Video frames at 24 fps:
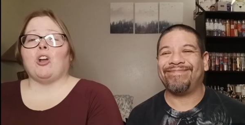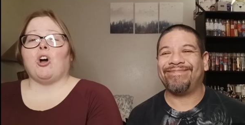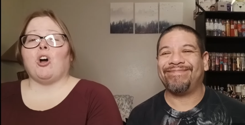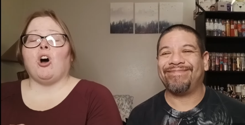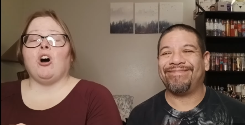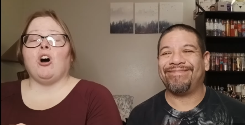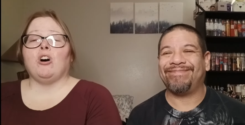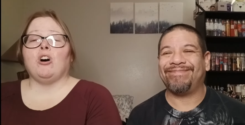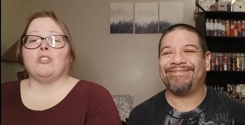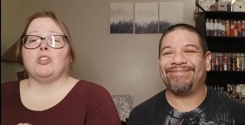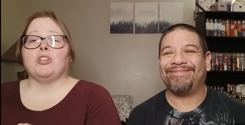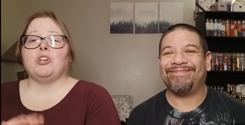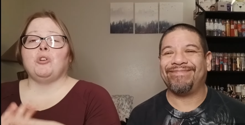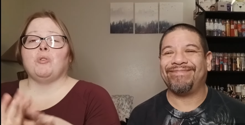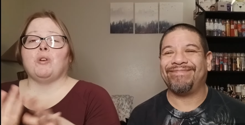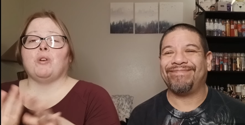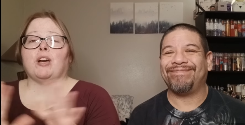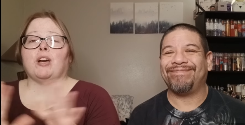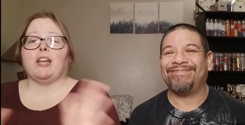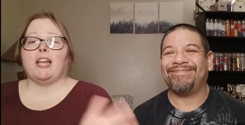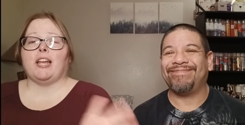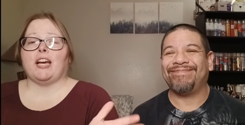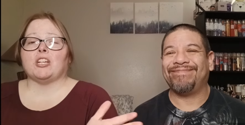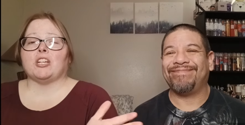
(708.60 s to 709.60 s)
Speaker 1: all the new
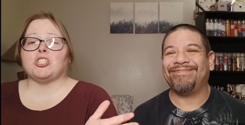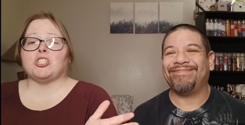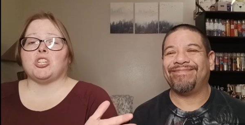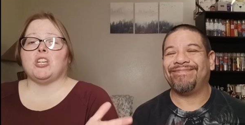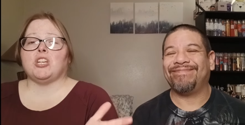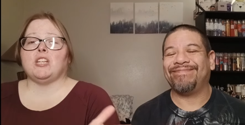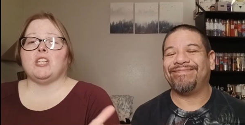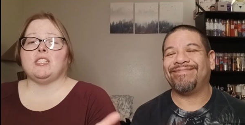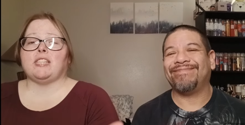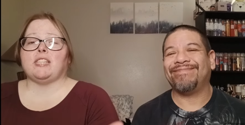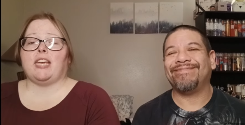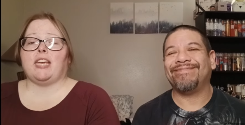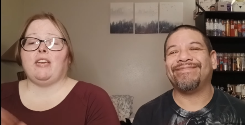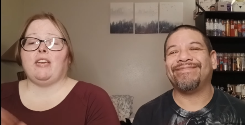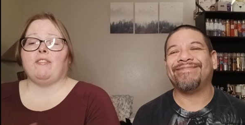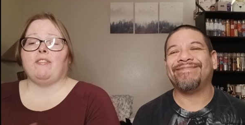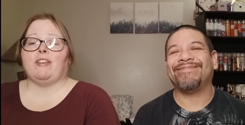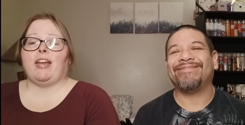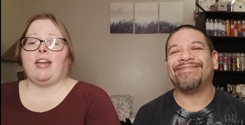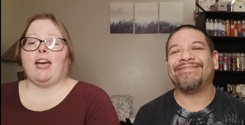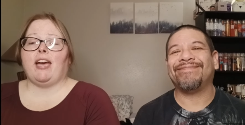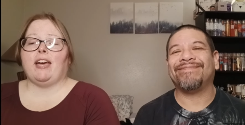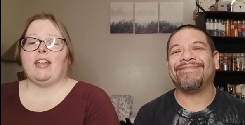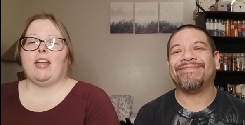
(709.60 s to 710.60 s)
collections. They
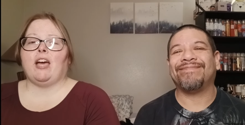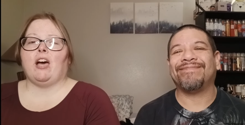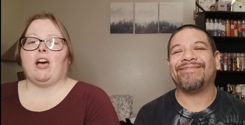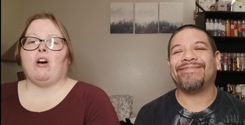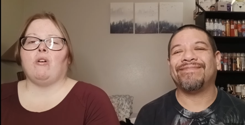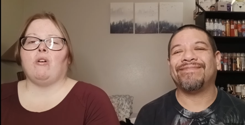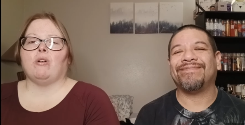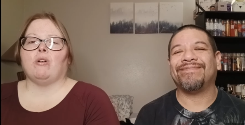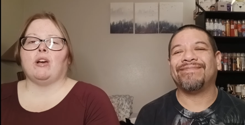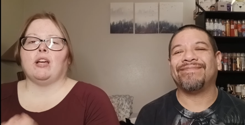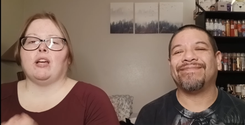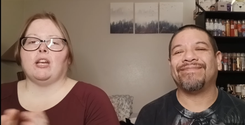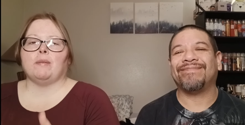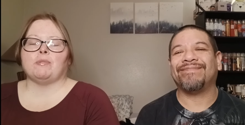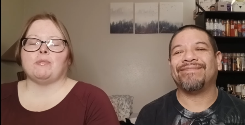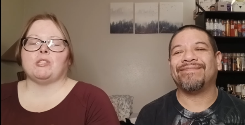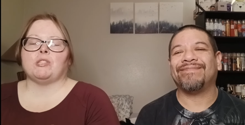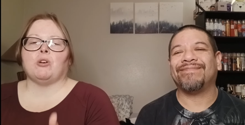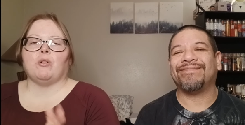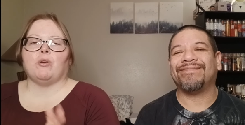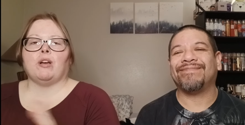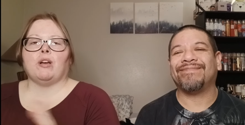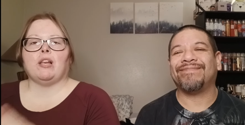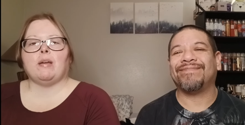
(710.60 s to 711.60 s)
even had out
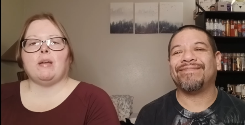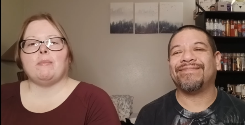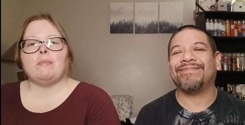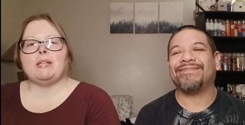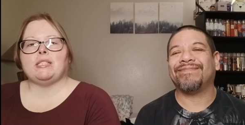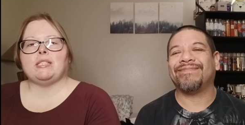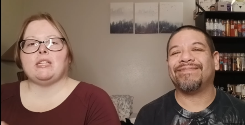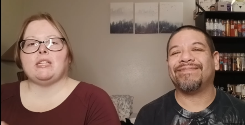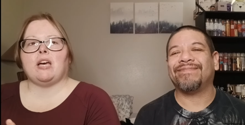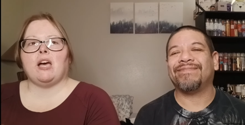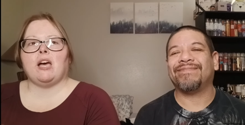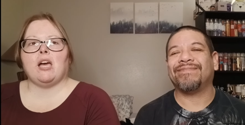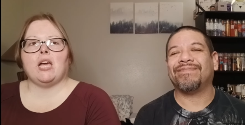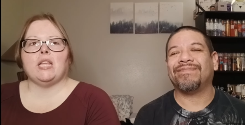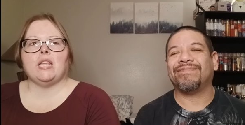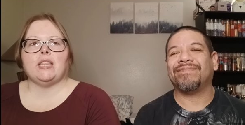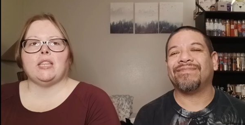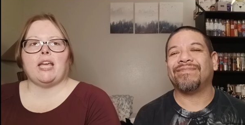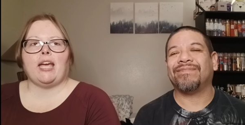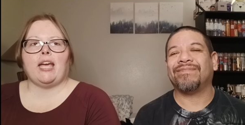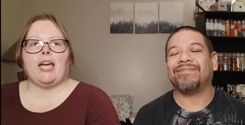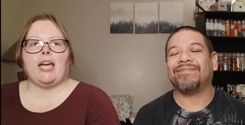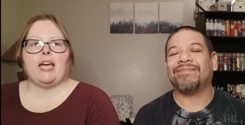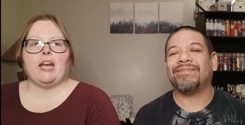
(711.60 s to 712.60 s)
Calypso Clementine.
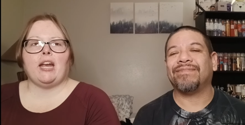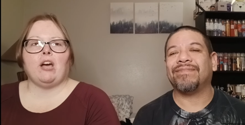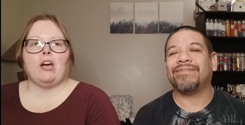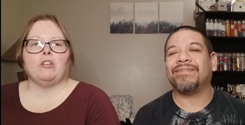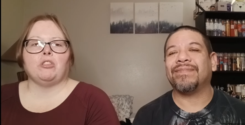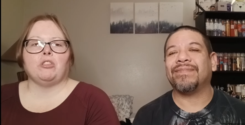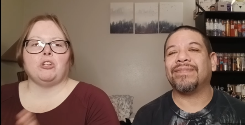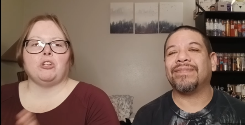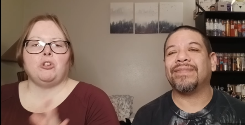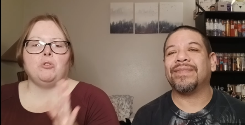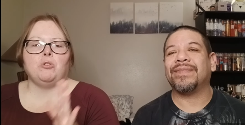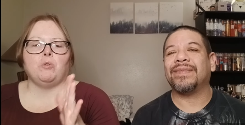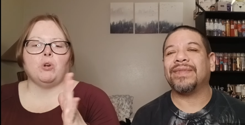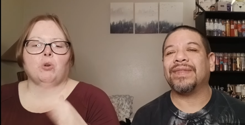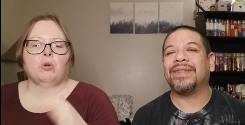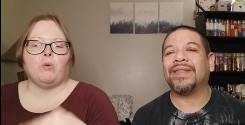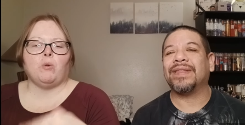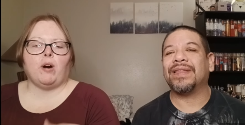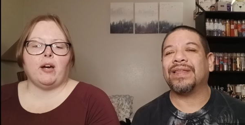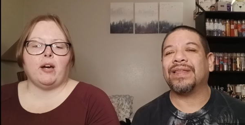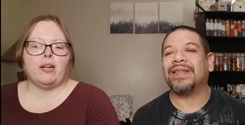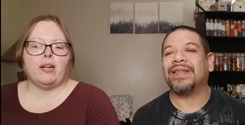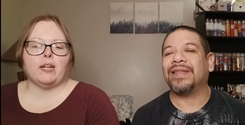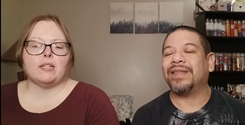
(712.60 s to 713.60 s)
They had out the new
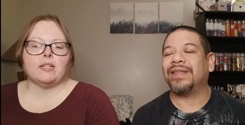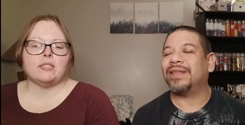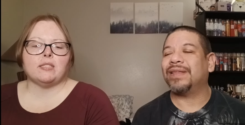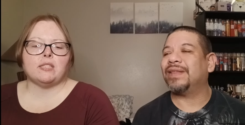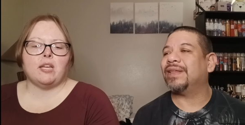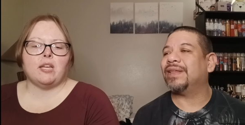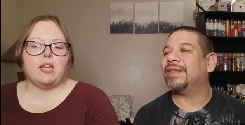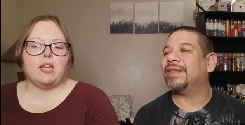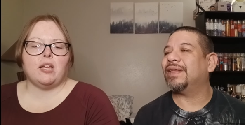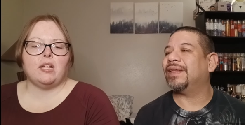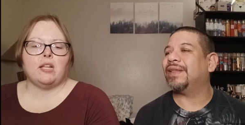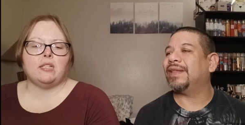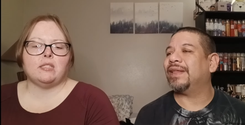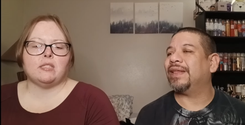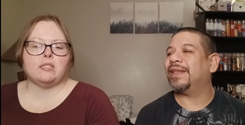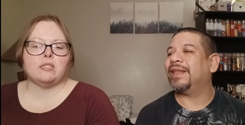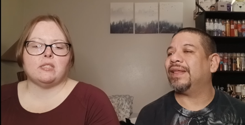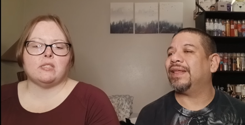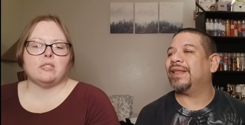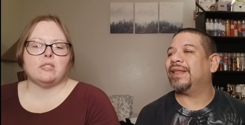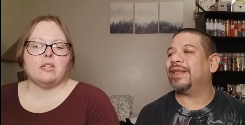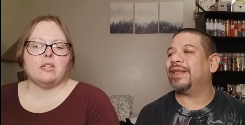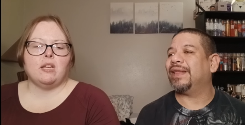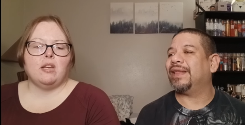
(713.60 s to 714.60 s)
aquatic
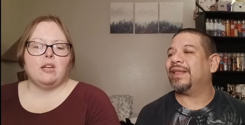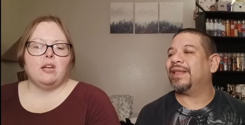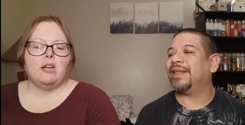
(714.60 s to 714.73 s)
scents.